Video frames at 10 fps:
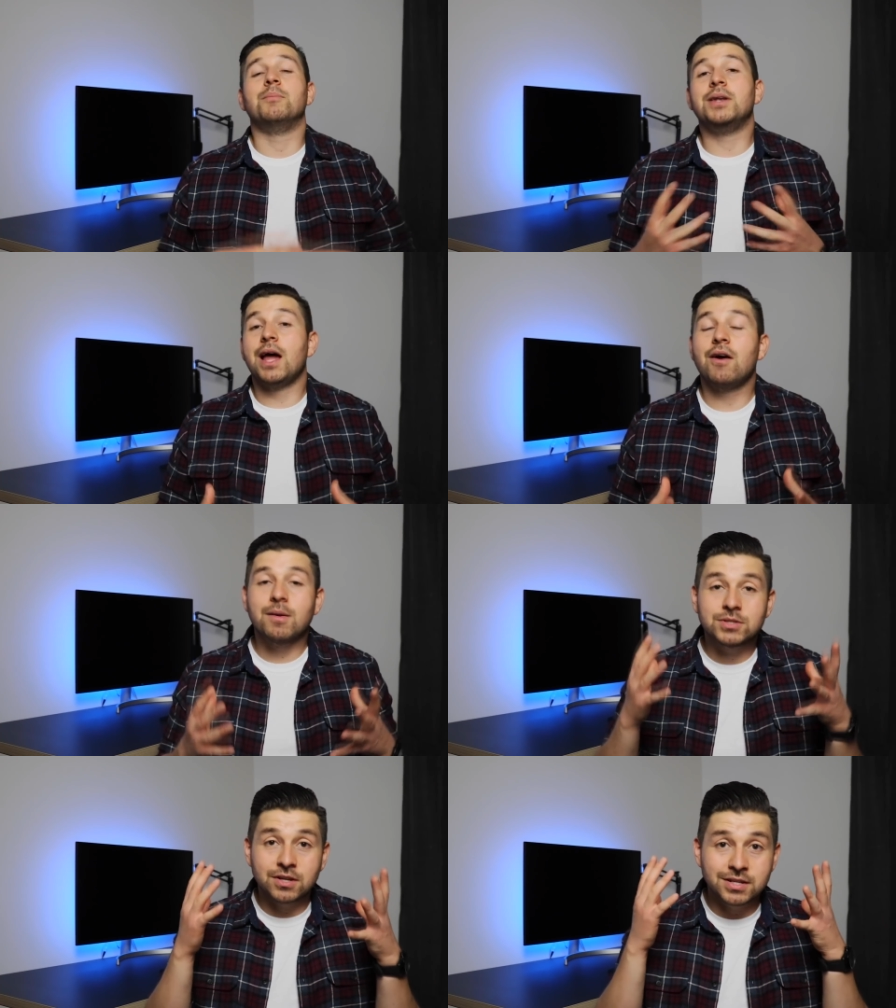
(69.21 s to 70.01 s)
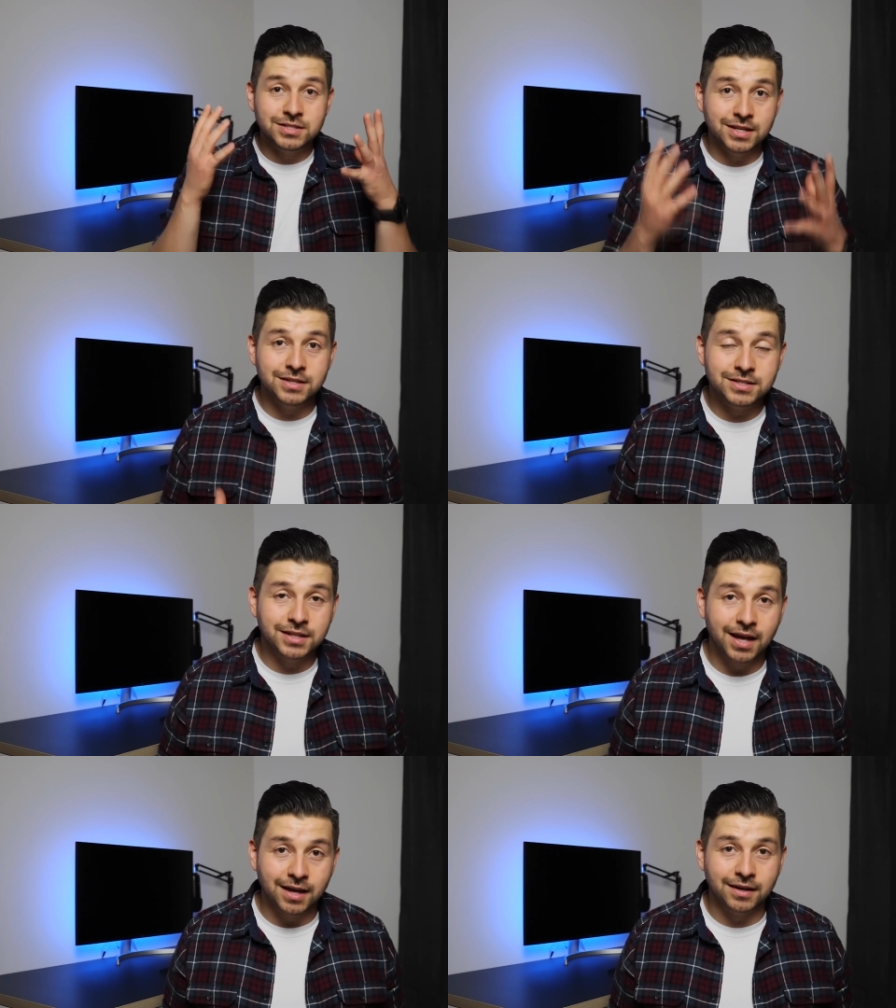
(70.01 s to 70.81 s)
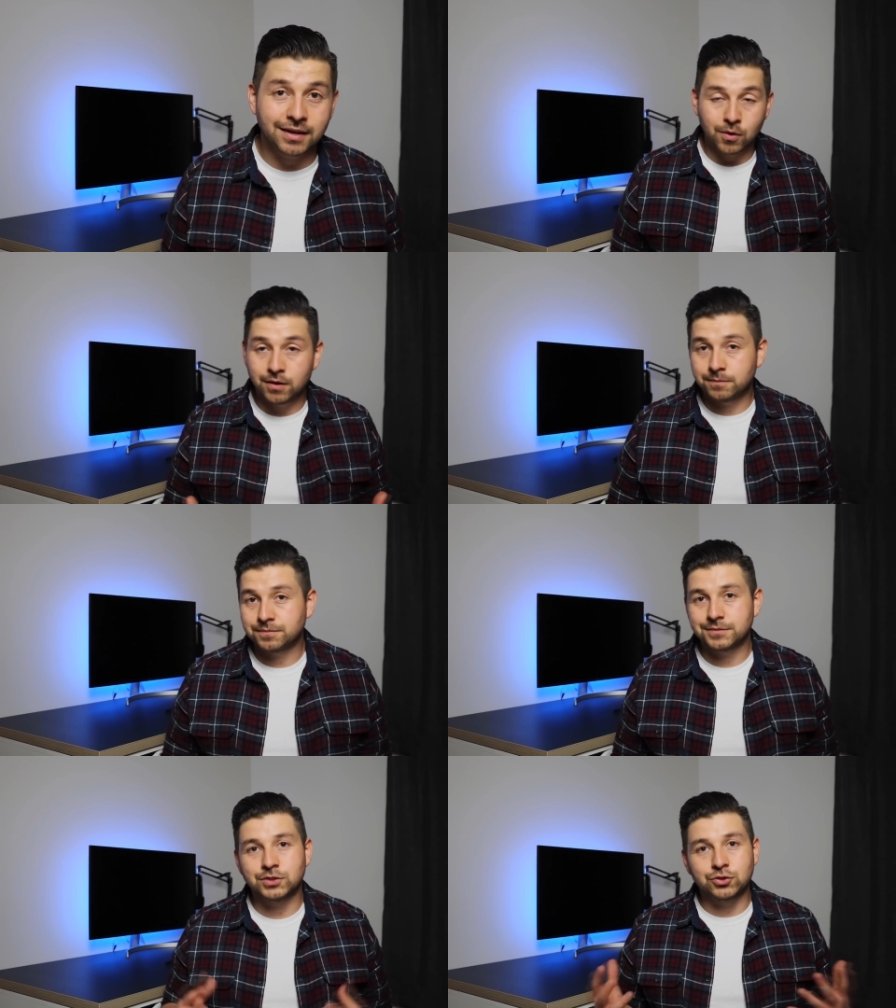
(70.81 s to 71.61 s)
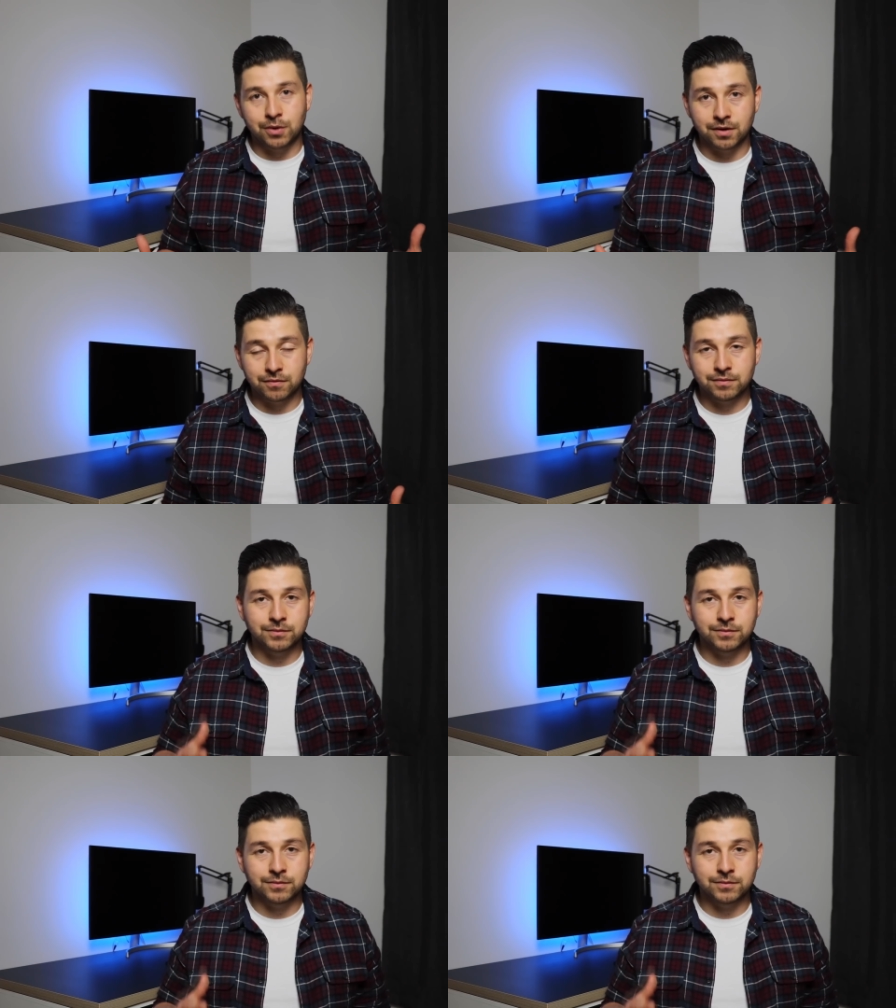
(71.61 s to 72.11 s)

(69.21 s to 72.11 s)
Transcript: But now Amazon has done this again. Well, sort of.